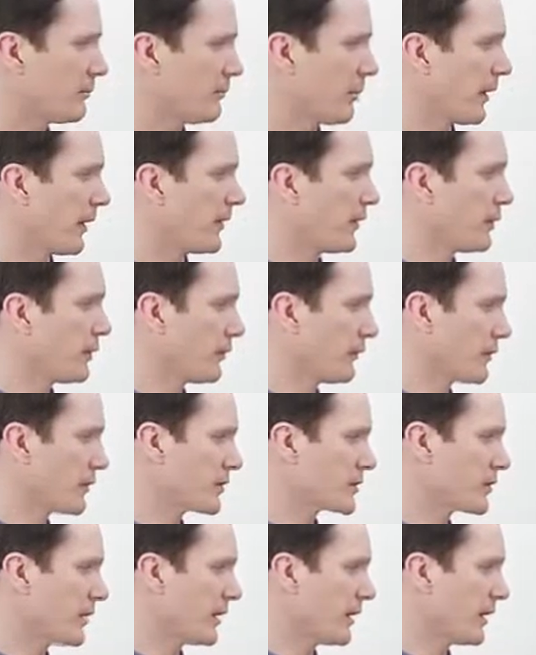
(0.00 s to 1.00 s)
by the
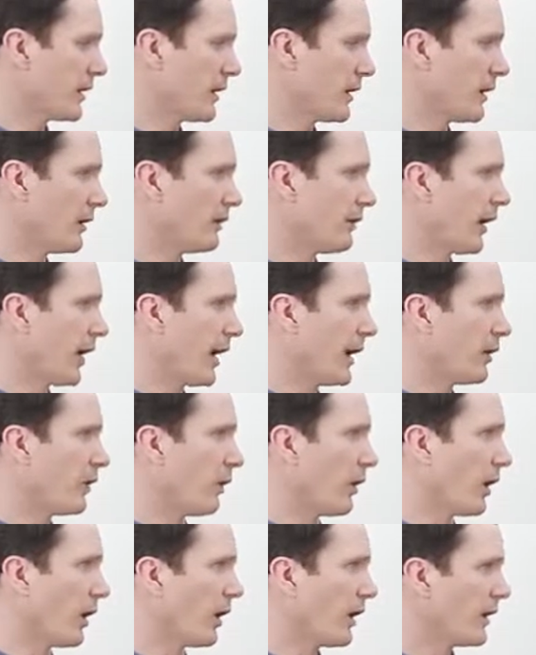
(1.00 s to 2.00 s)
University of
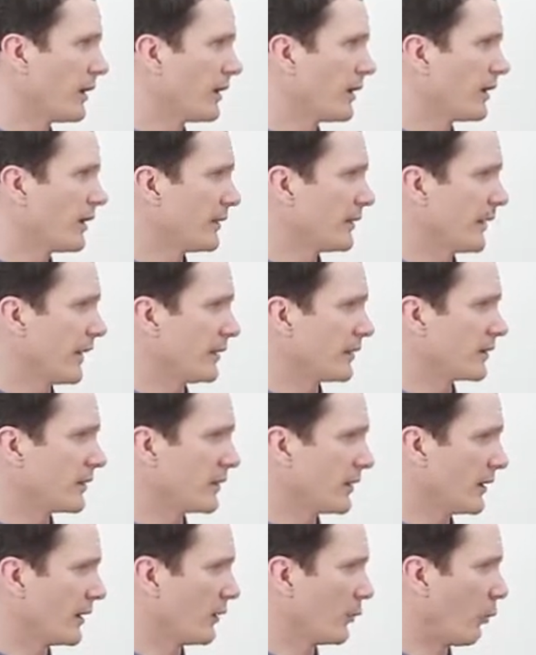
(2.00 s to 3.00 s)
Iowa that
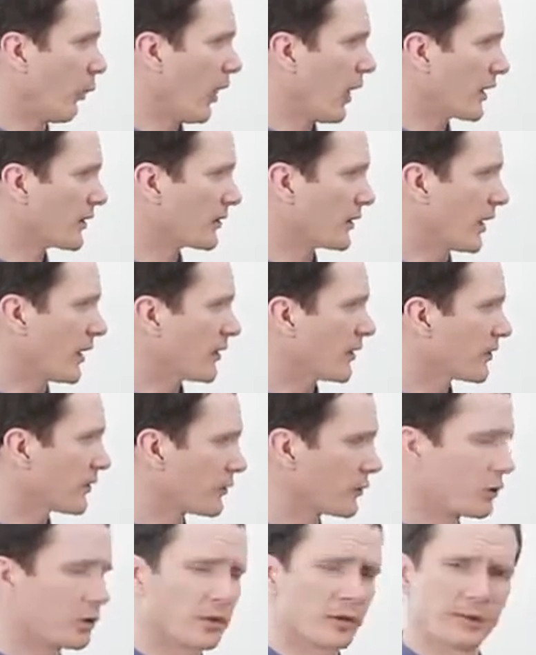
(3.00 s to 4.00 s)
walks us
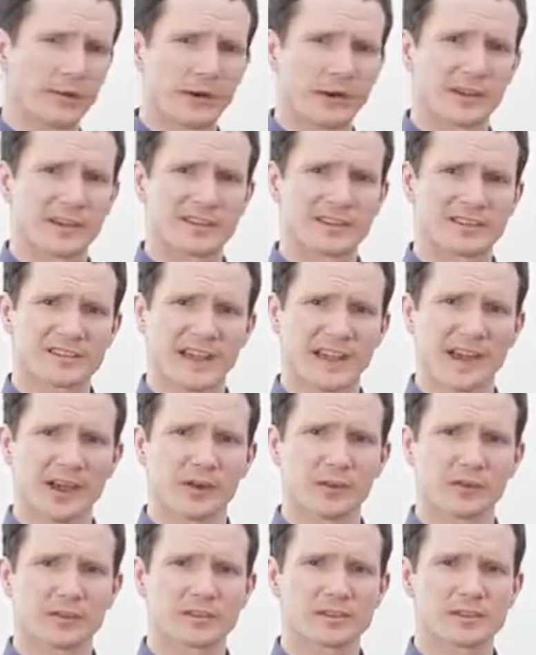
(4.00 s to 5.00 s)
through the various
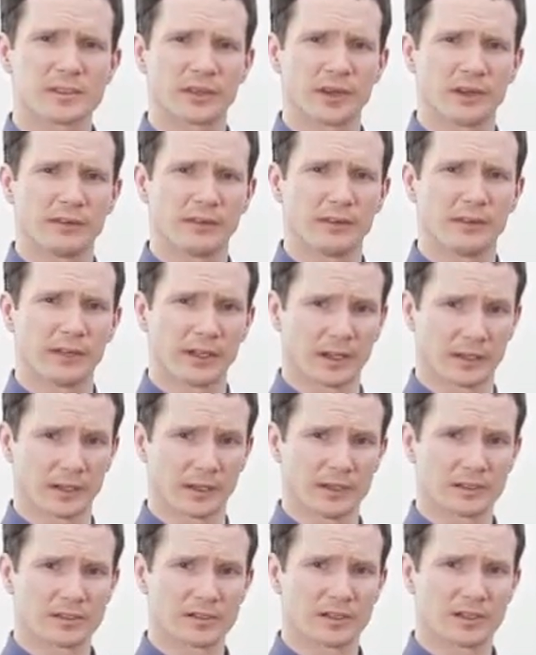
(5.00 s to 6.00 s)
sounds of
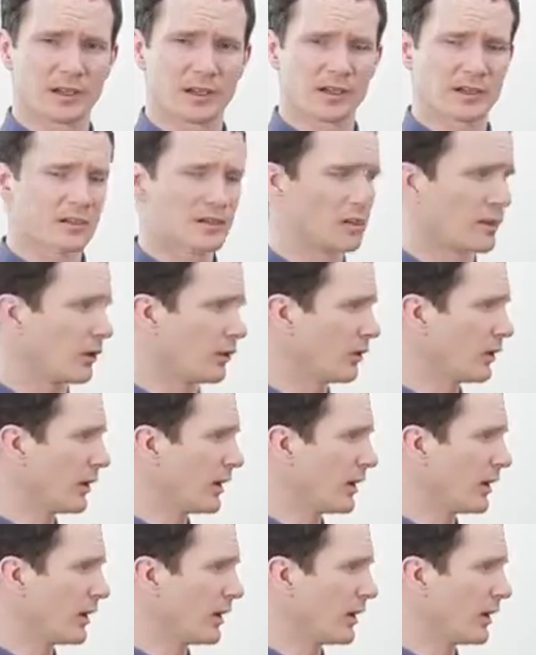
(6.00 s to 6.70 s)
English. So